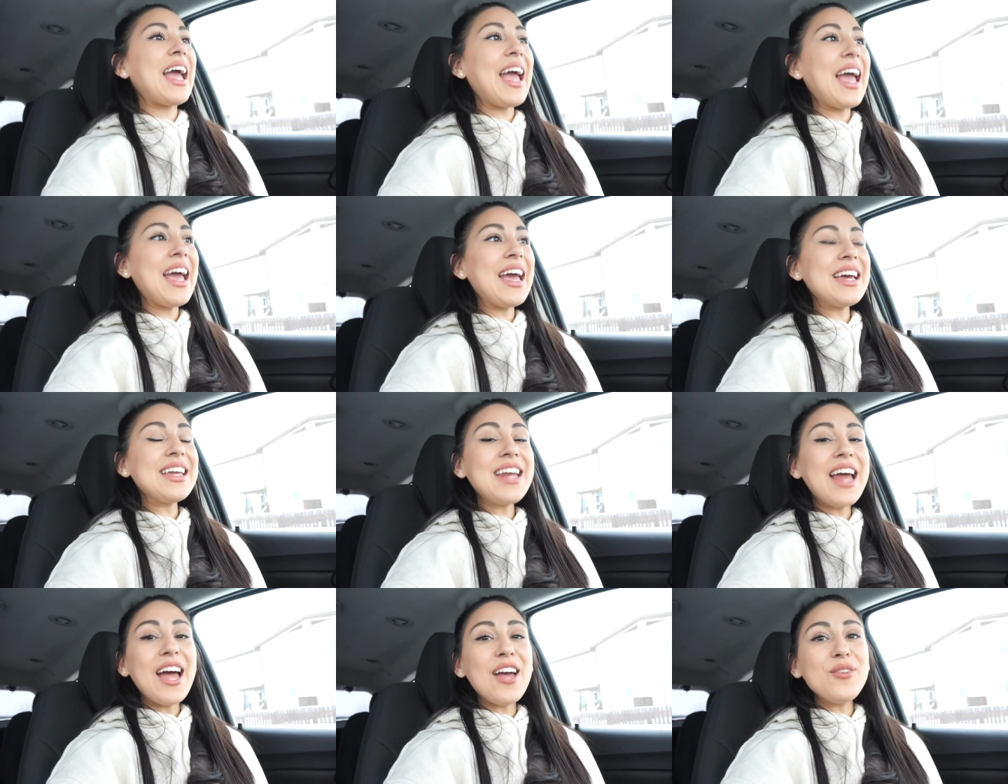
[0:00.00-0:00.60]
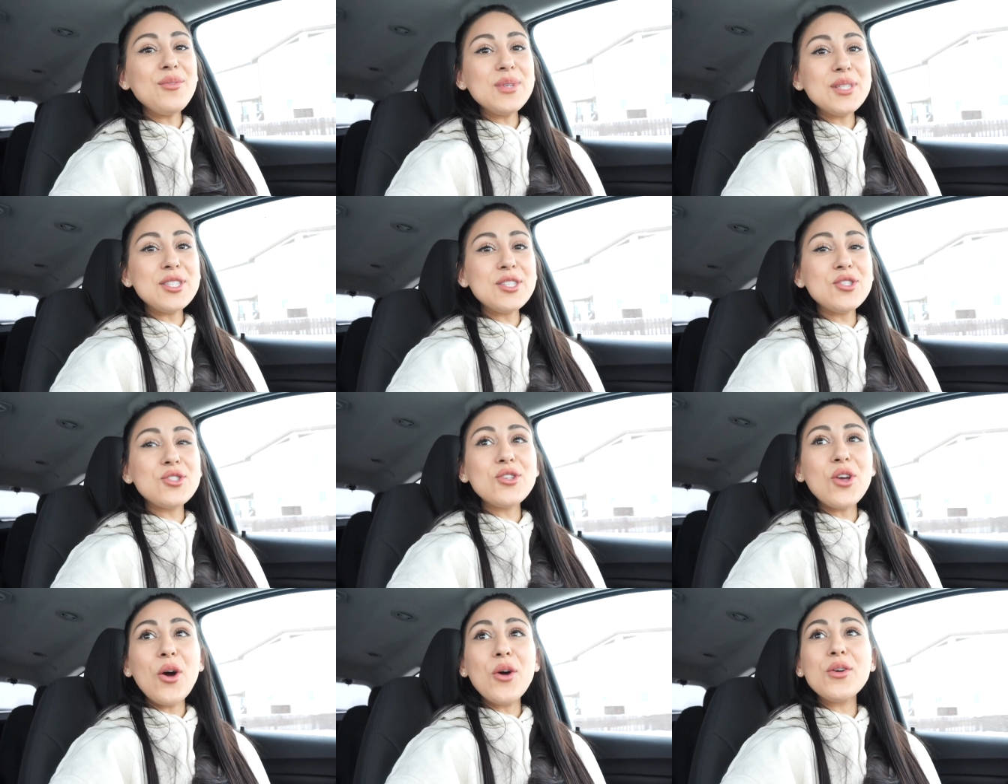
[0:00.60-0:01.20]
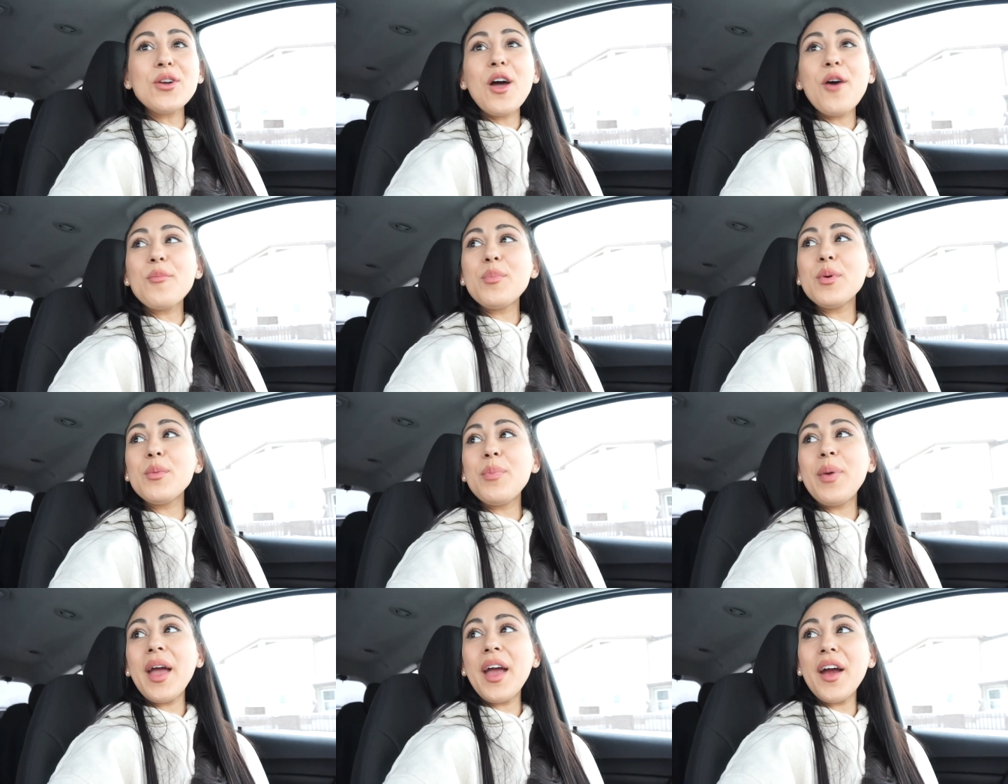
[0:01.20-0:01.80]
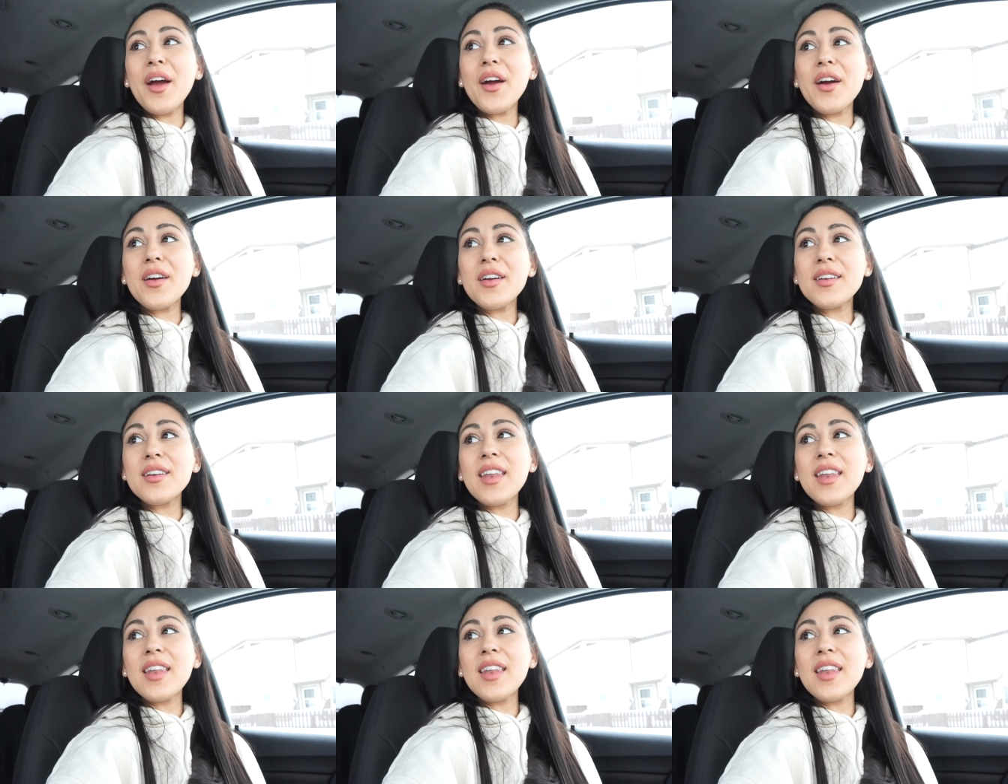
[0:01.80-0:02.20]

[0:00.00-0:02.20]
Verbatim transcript: And I was so not prepared.